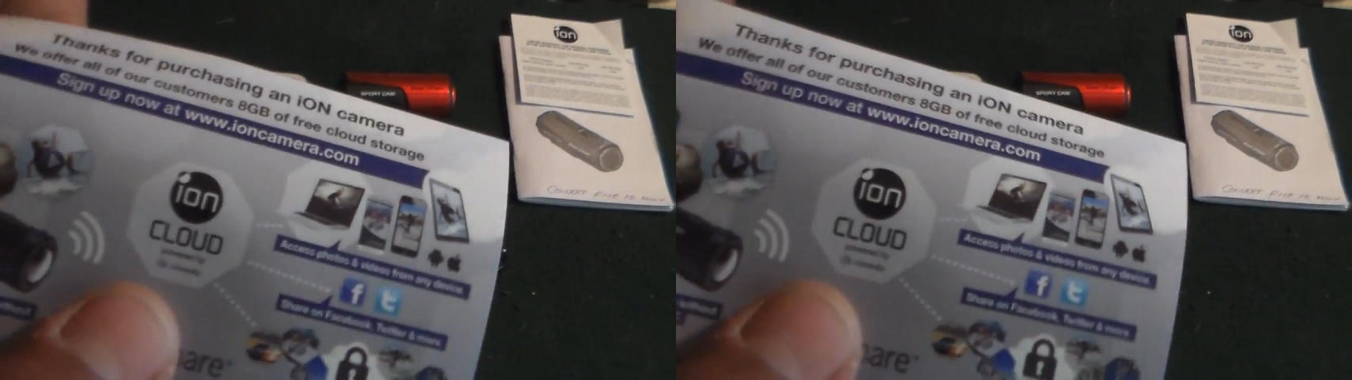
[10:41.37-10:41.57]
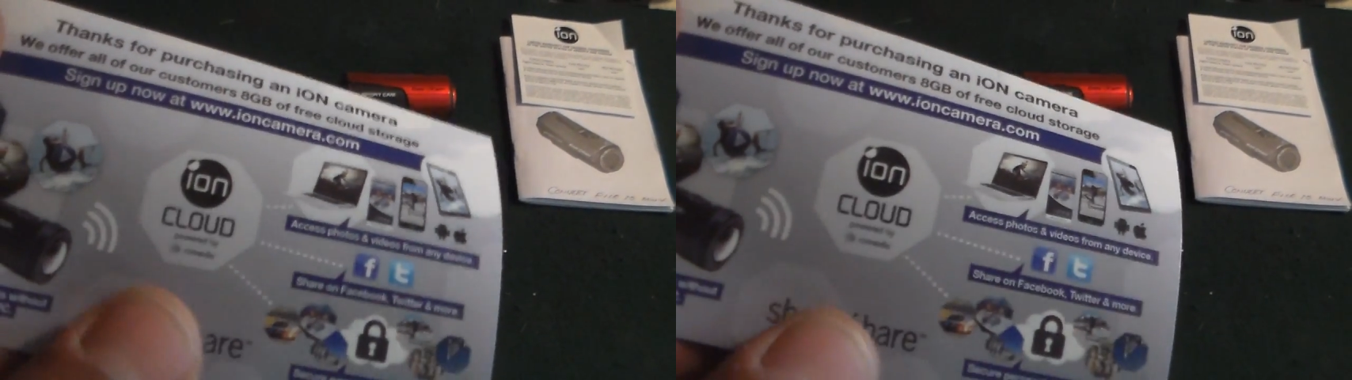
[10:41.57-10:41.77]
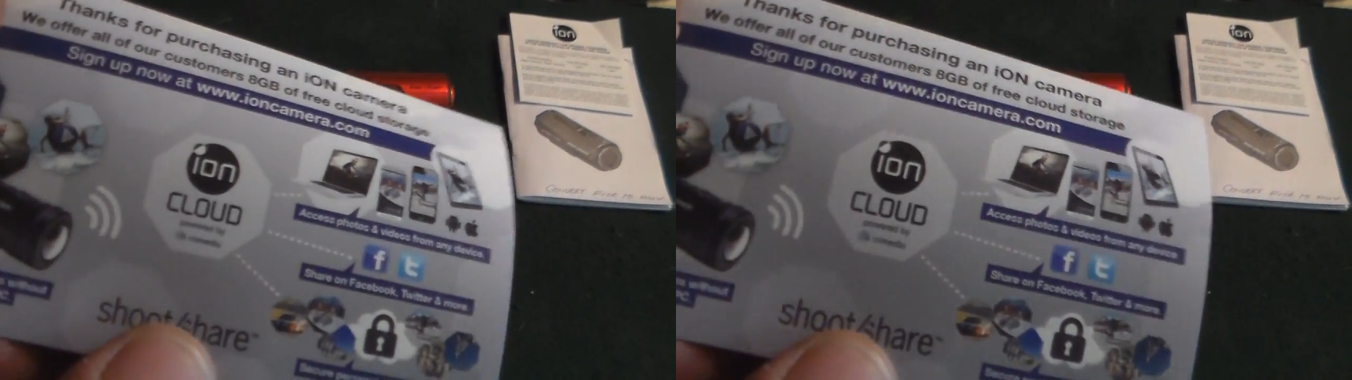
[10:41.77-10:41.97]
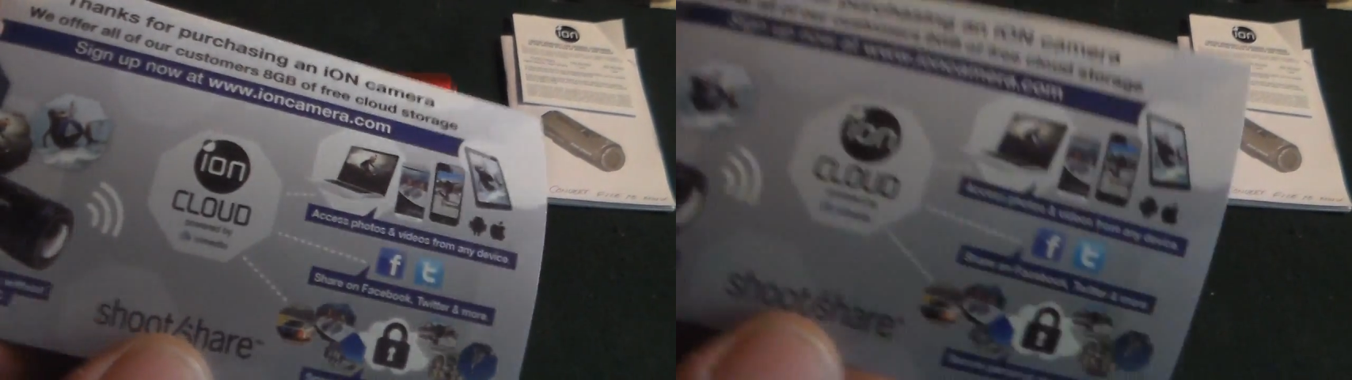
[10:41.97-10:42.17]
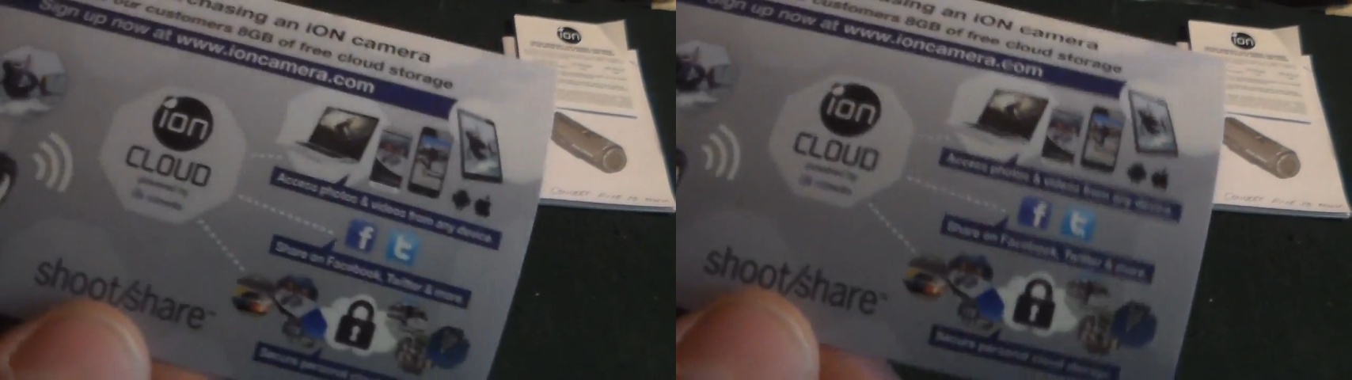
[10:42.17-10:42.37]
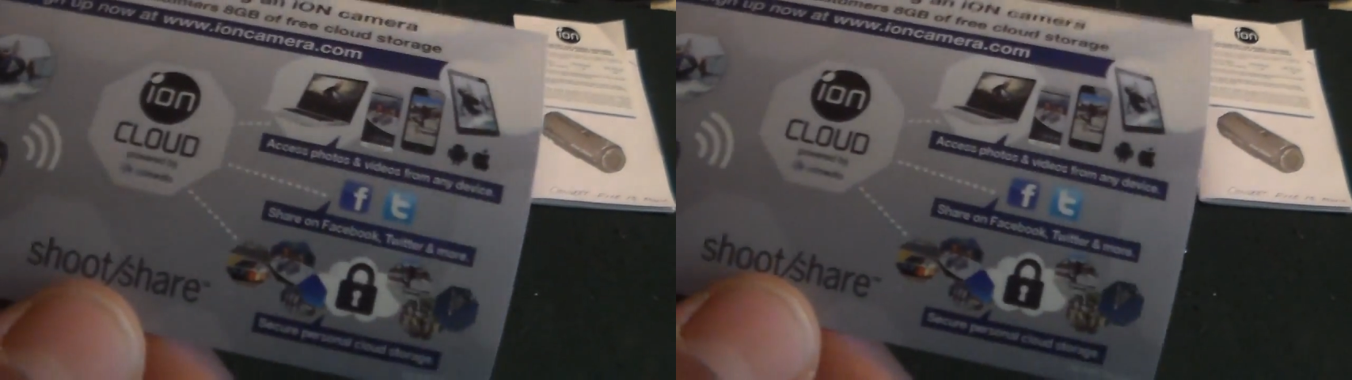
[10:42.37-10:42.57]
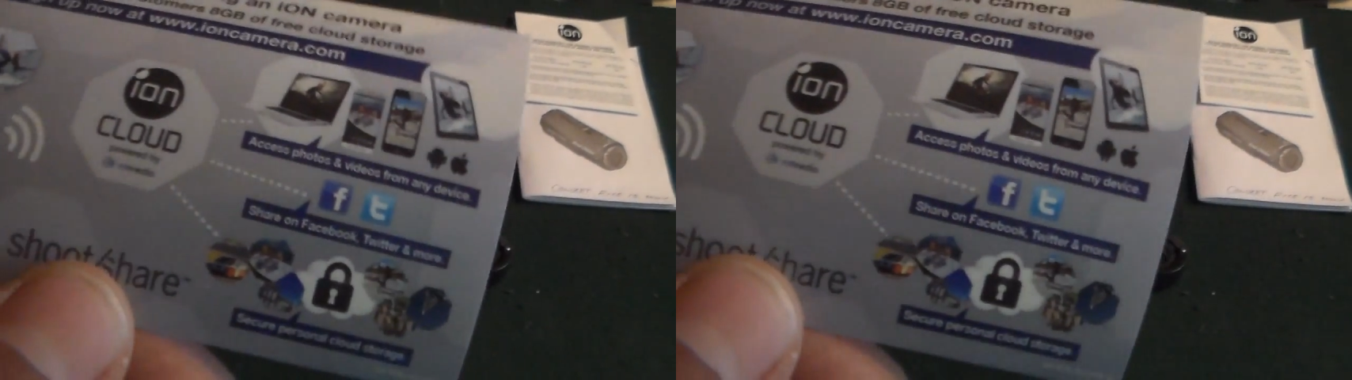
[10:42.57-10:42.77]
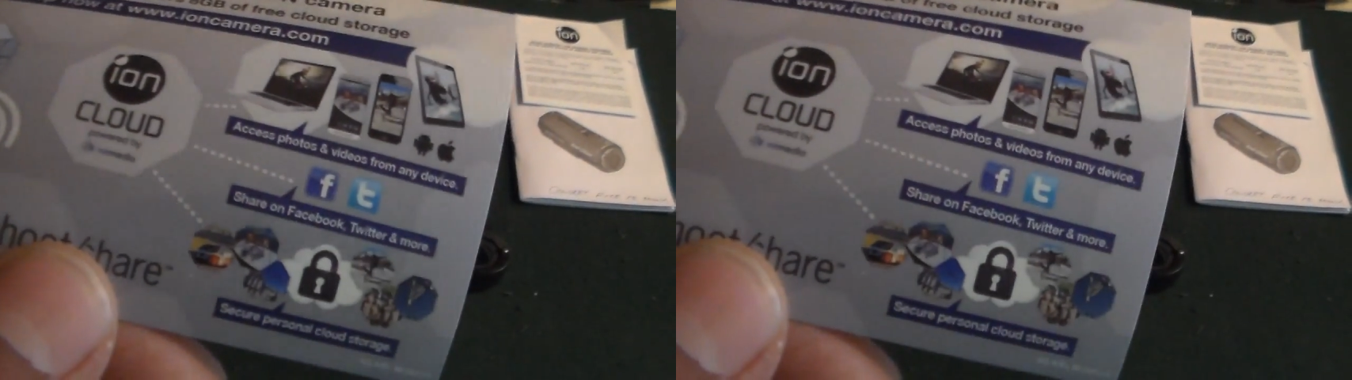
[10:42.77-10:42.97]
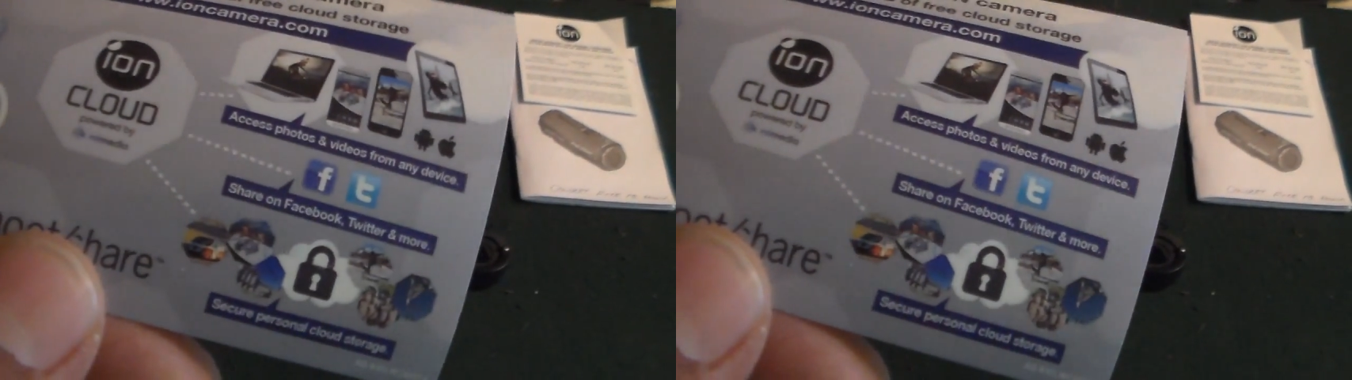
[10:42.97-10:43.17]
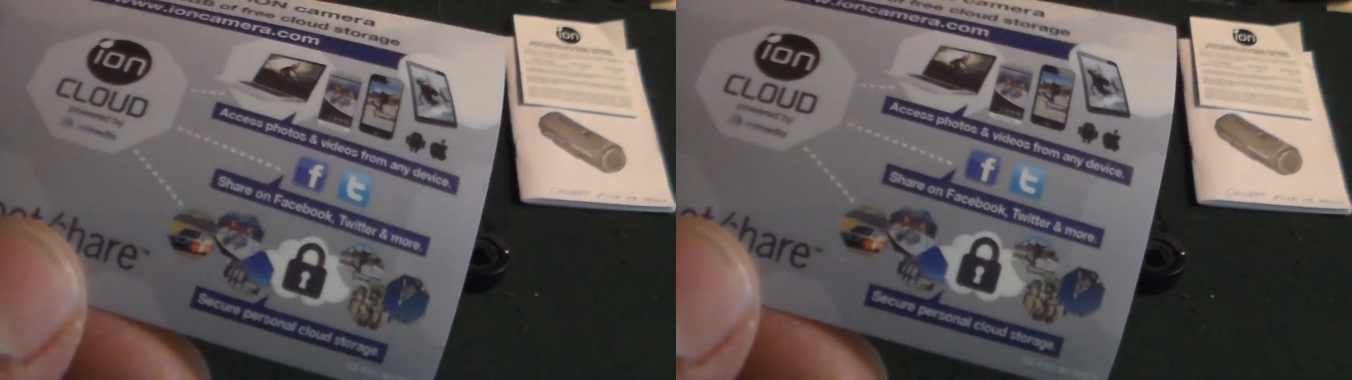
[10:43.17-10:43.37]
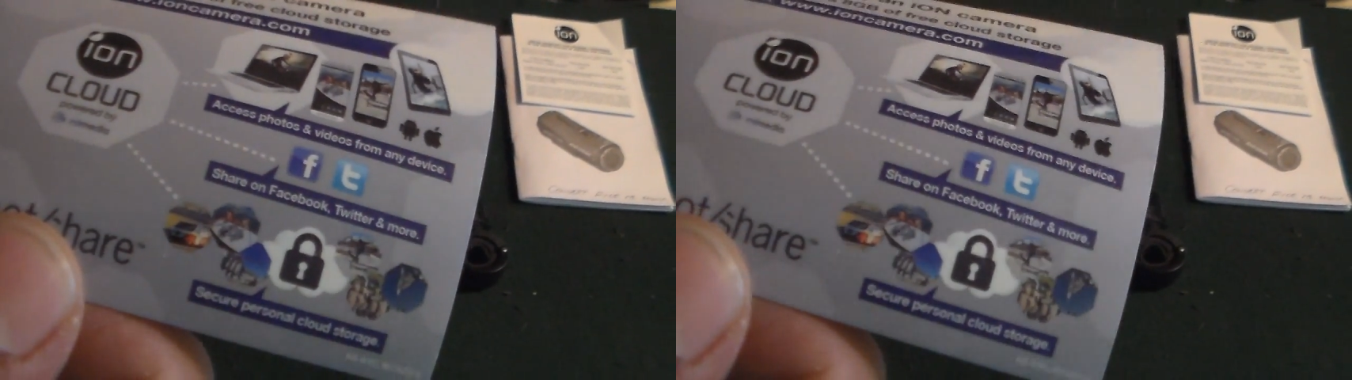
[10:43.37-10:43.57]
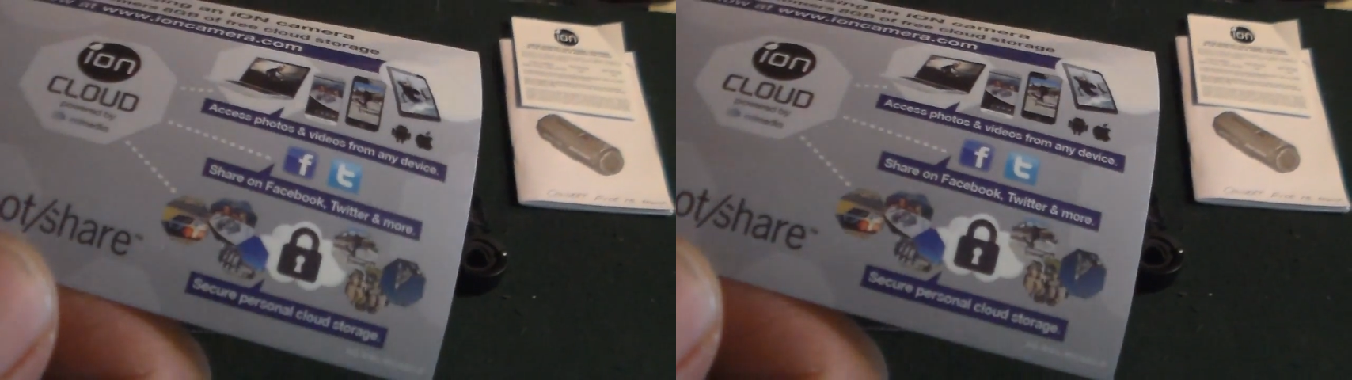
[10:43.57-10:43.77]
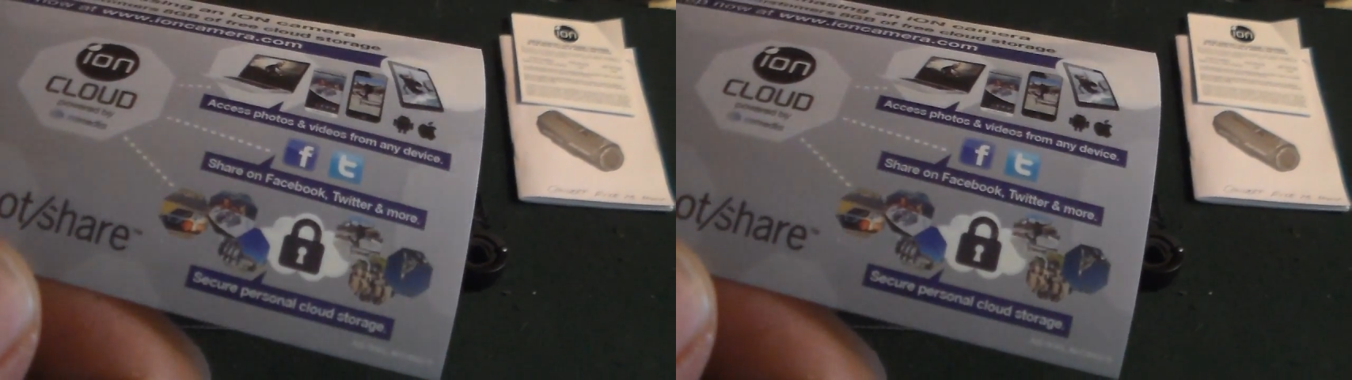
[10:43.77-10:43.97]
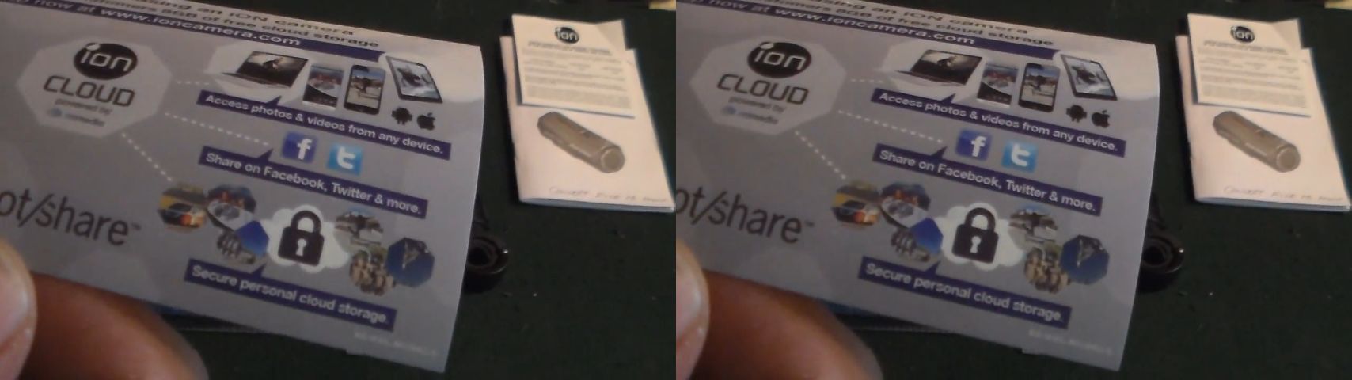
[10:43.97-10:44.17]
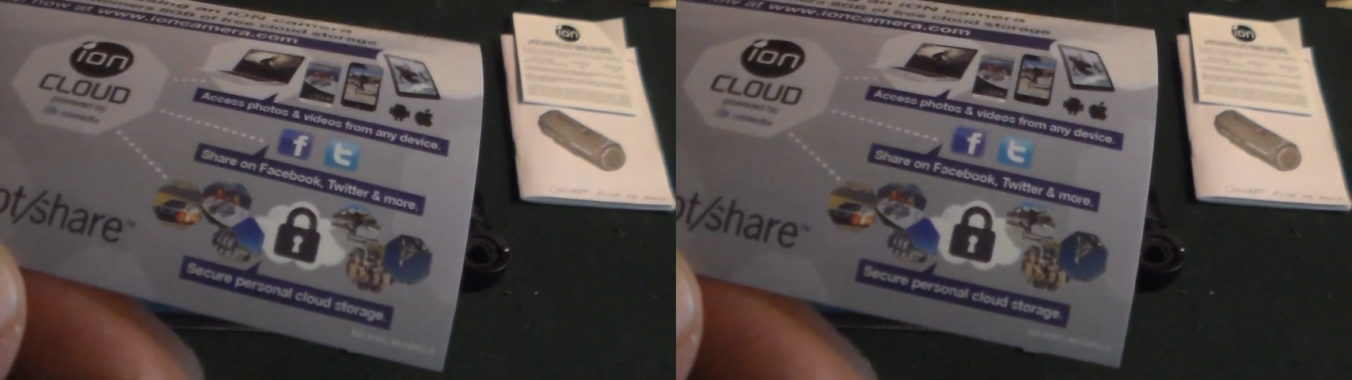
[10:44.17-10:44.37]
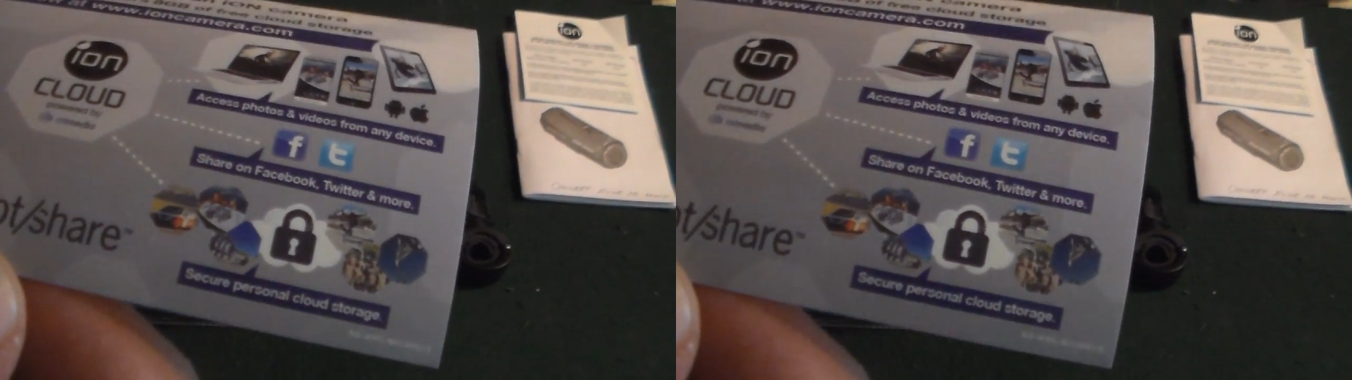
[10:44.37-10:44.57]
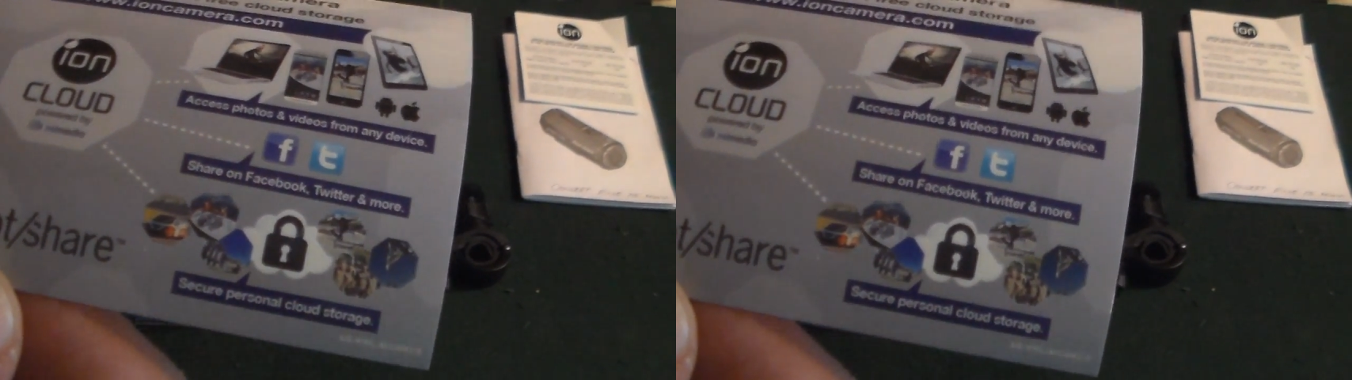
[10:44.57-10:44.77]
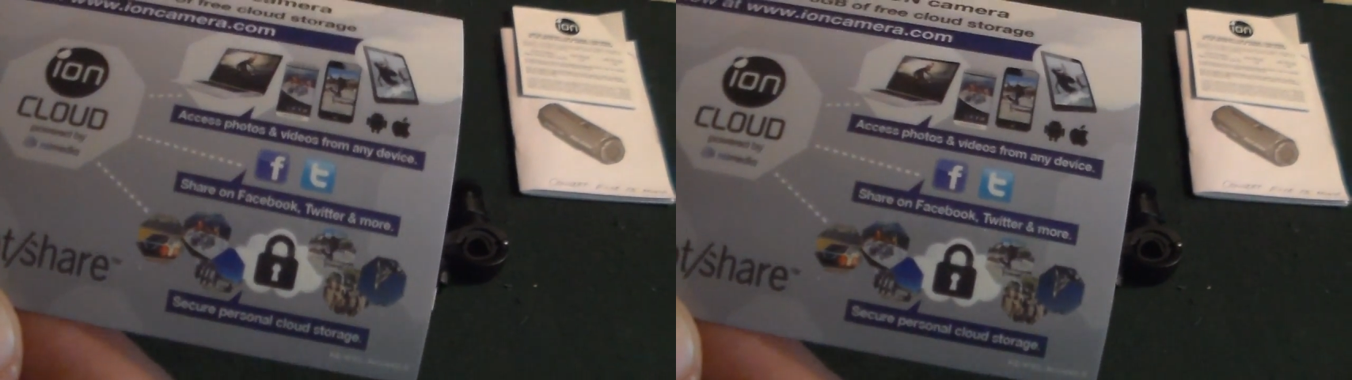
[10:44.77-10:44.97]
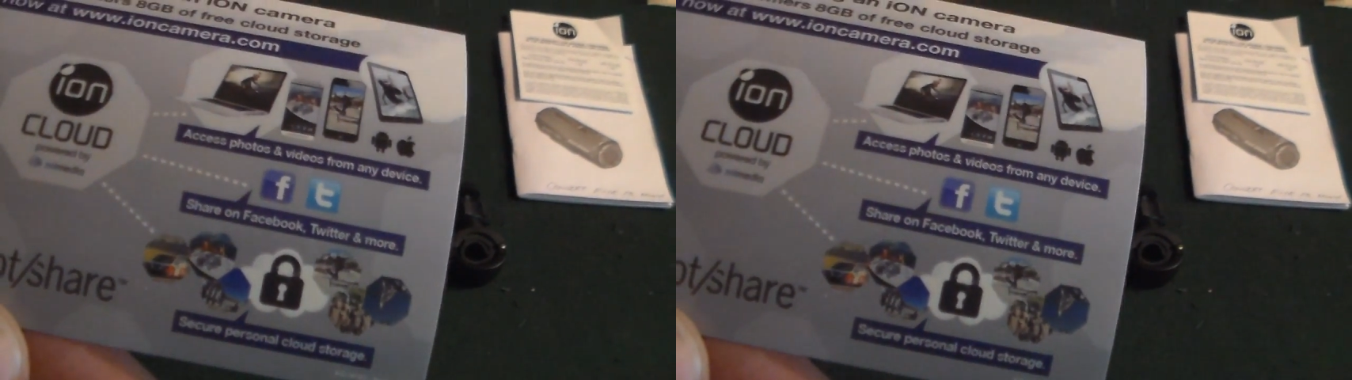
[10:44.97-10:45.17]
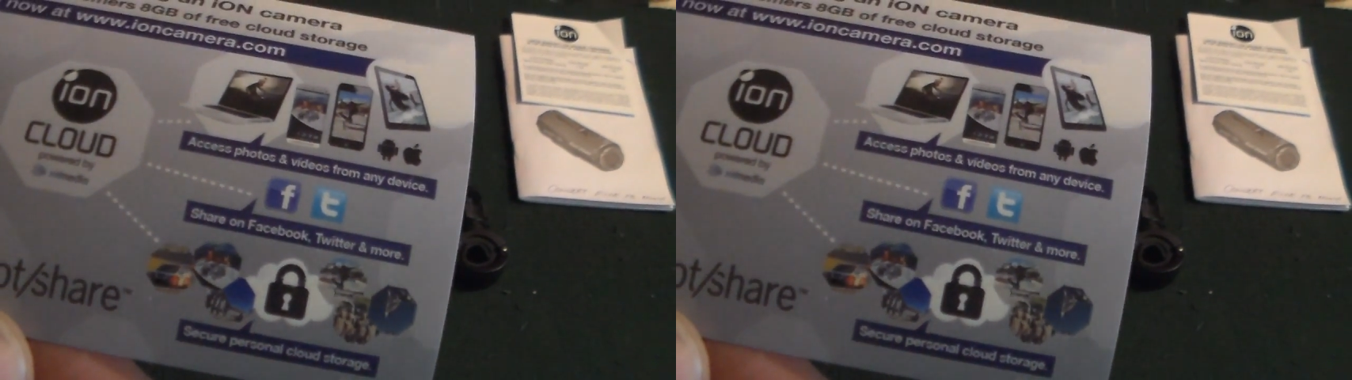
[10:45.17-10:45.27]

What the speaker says: (no speaker visible)